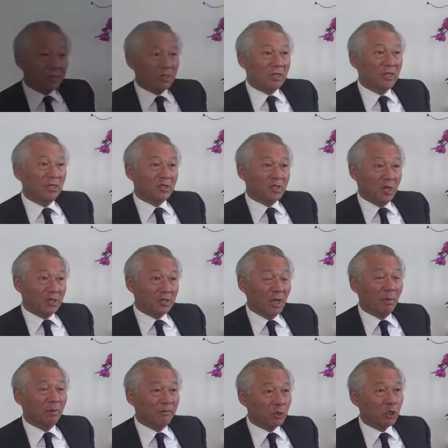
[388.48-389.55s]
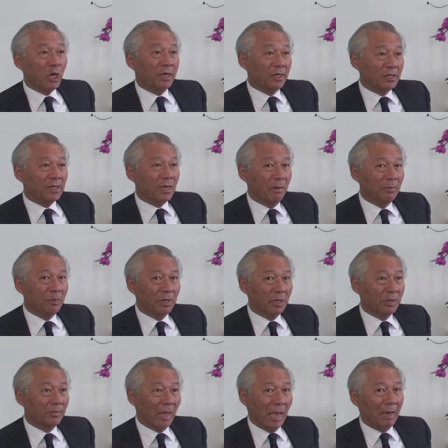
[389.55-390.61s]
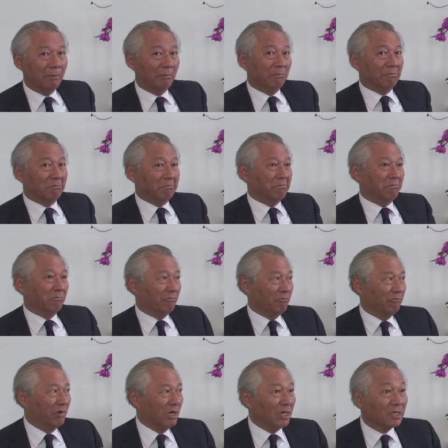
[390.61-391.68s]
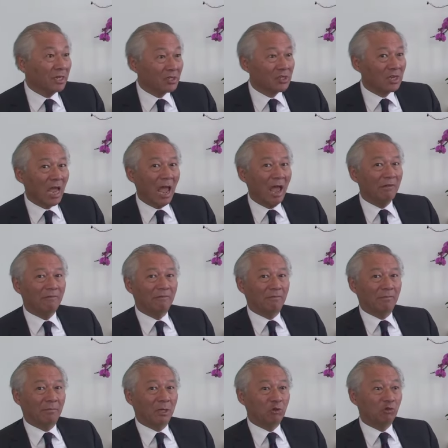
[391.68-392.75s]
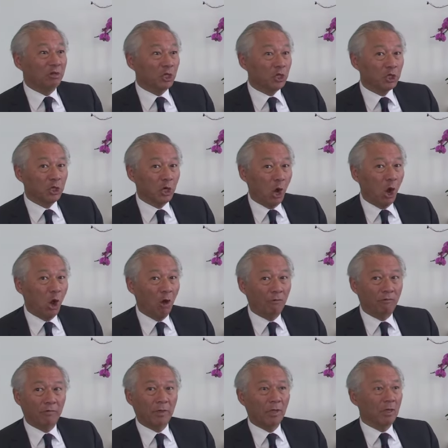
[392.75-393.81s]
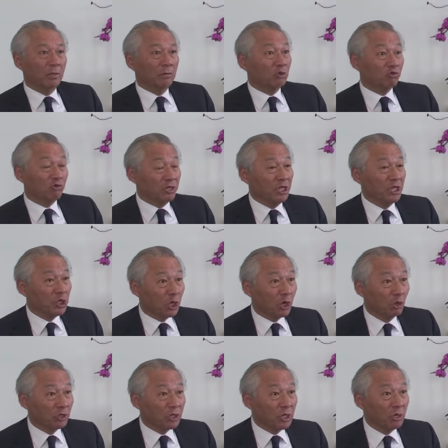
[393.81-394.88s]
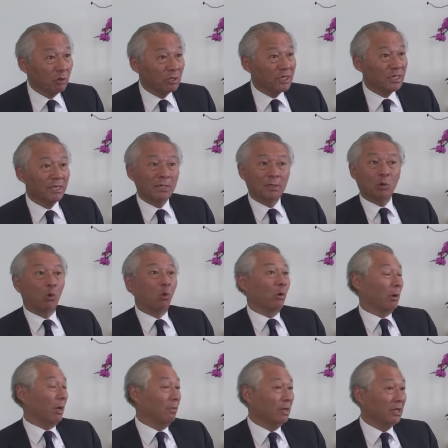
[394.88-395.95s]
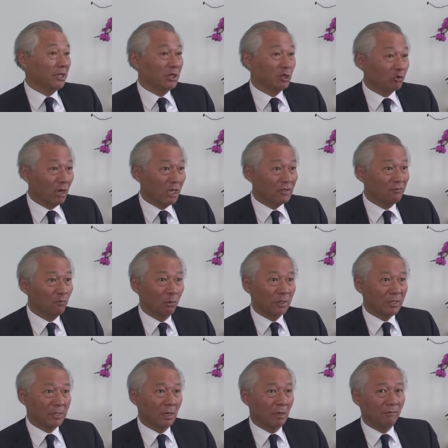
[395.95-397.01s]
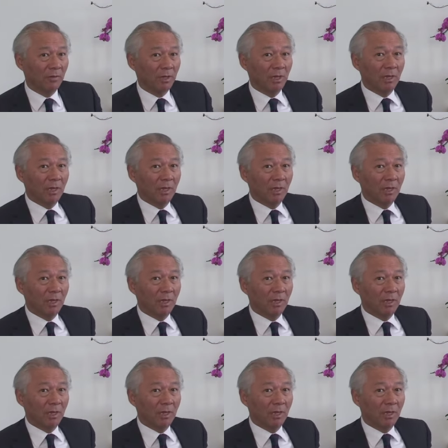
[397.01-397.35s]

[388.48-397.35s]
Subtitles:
Steel is an example of a Chinese company that really doesn't have a tradition of strategic continuity or ability to transform itself.